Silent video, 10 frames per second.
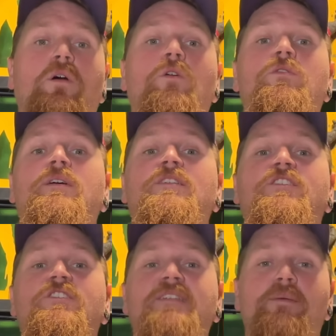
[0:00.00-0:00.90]
on
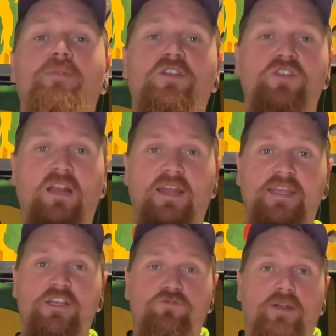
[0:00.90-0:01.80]
established
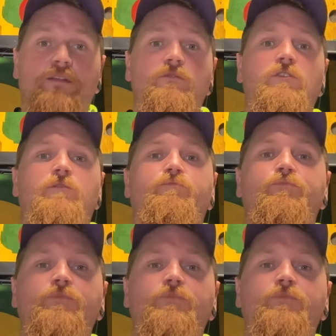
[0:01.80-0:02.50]
clay grounds,